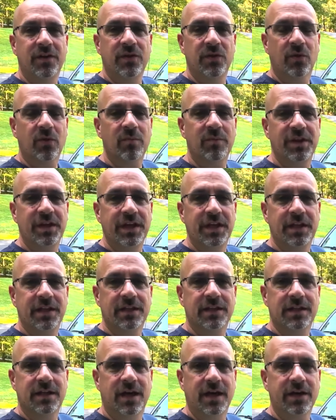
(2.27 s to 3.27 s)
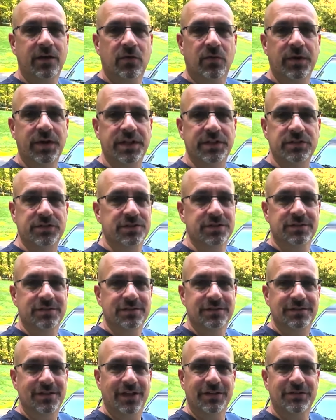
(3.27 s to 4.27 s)
Normally, I cringe.
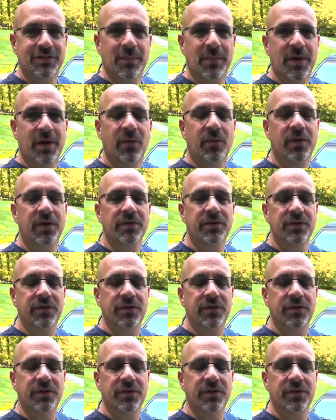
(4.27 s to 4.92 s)
Not something I want